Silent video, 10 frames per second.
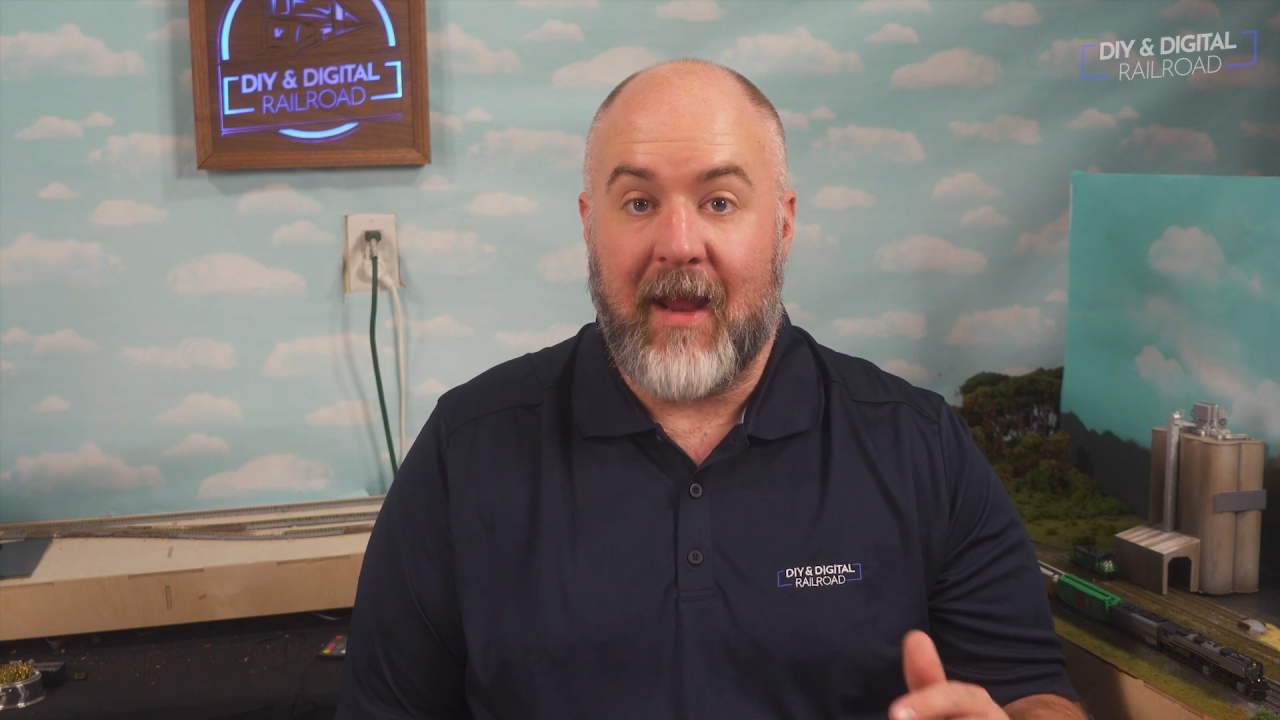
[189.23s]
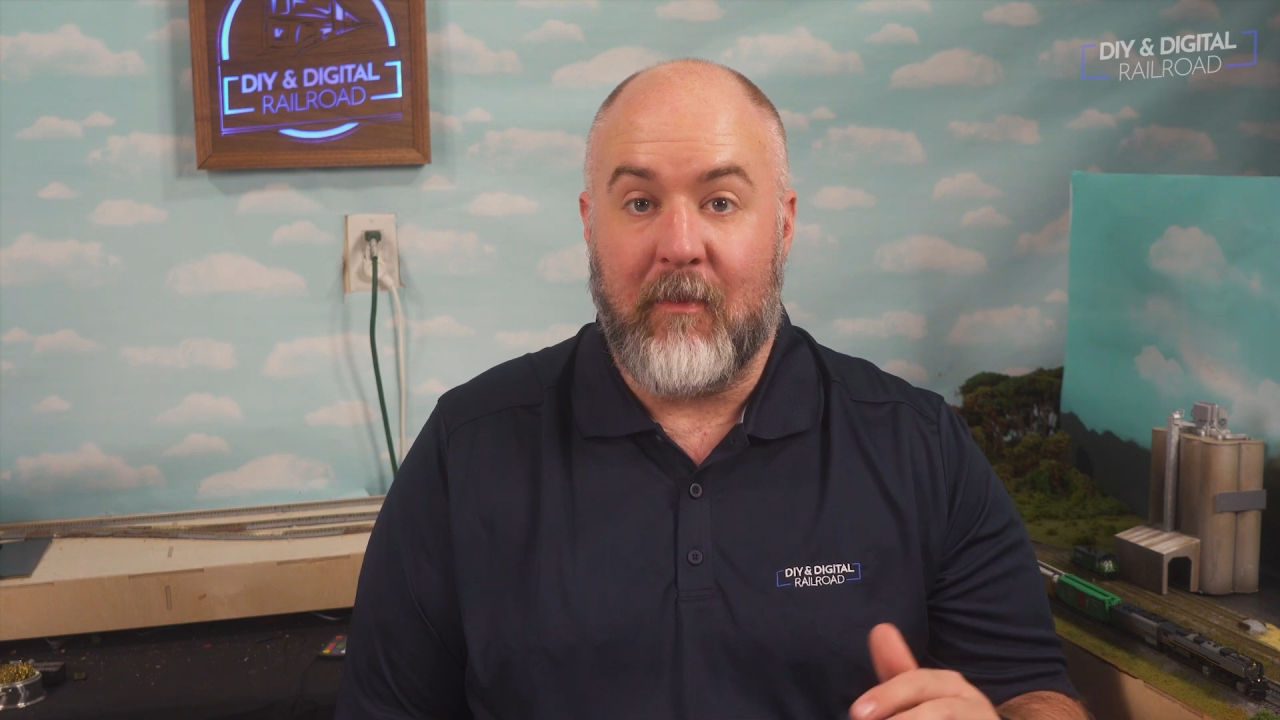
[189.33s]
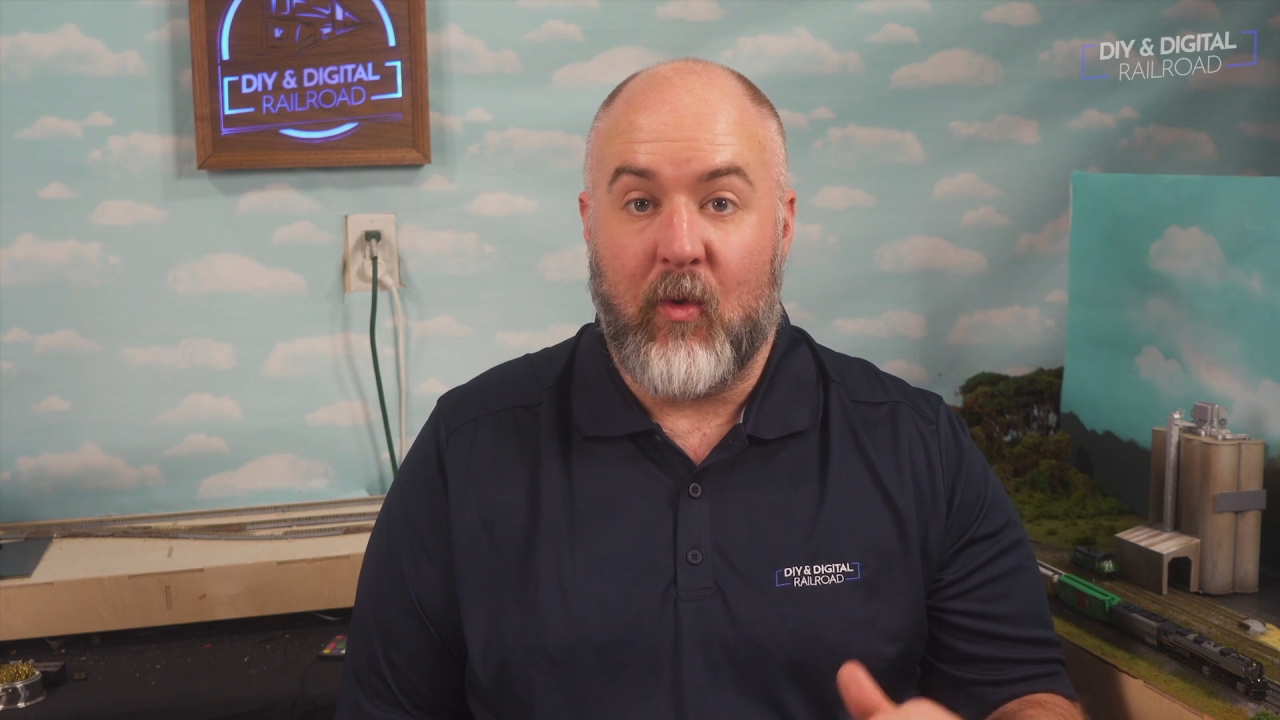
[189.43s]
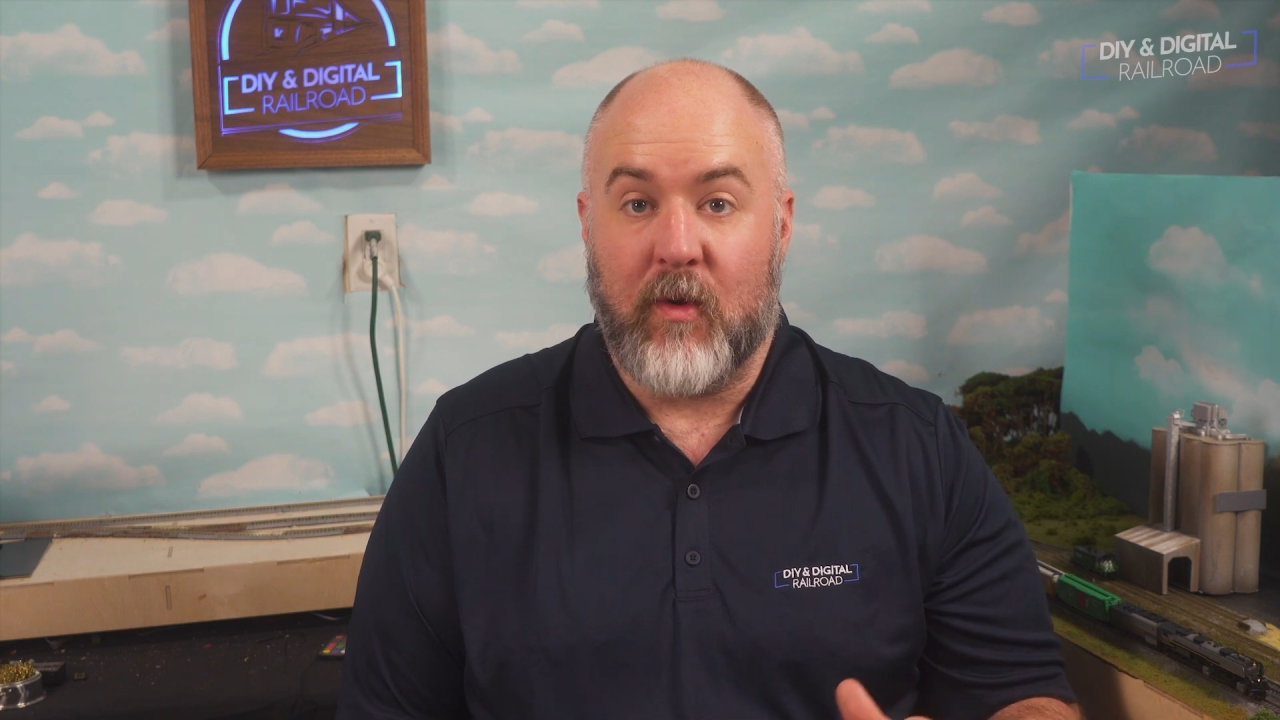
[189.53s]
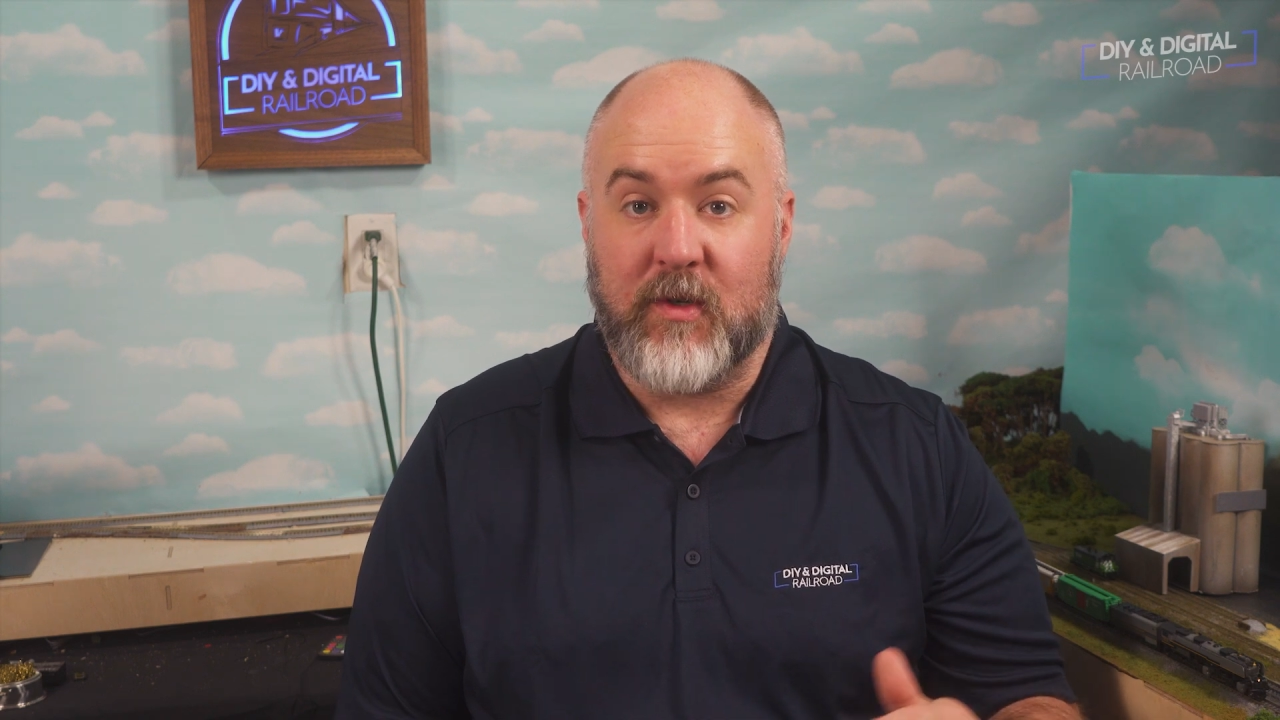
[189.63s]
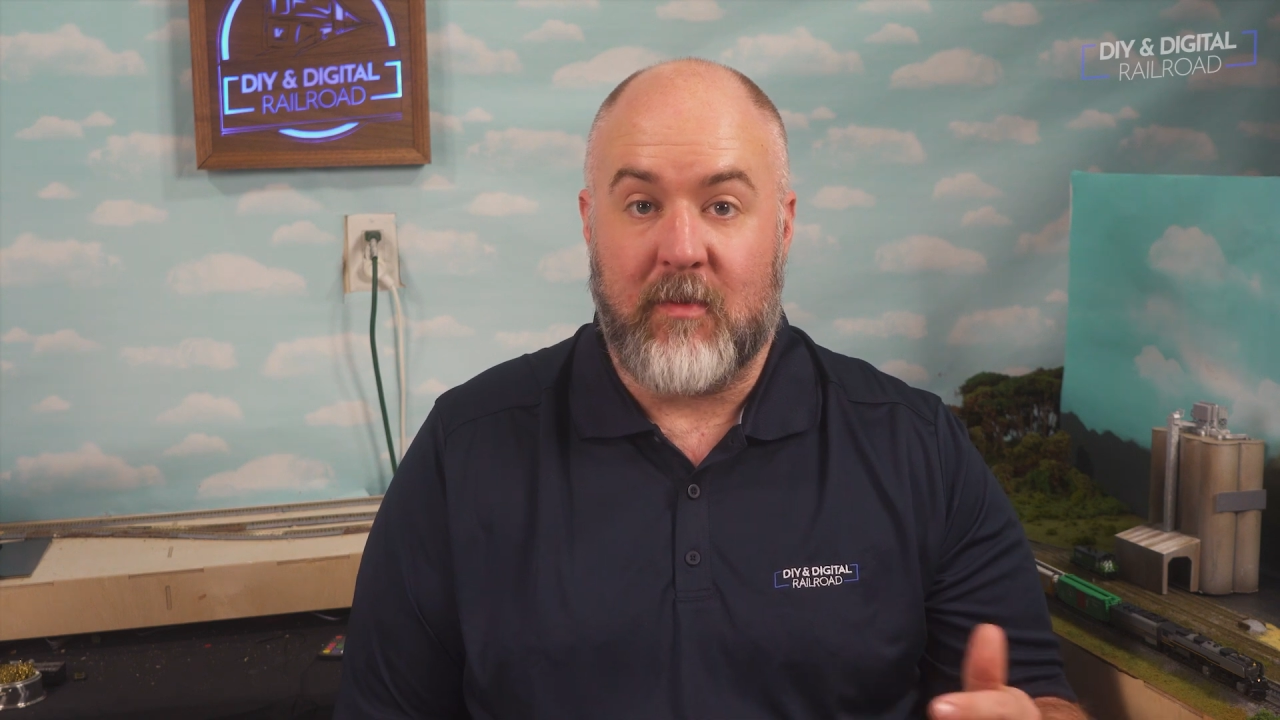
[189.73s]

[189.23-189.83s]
a more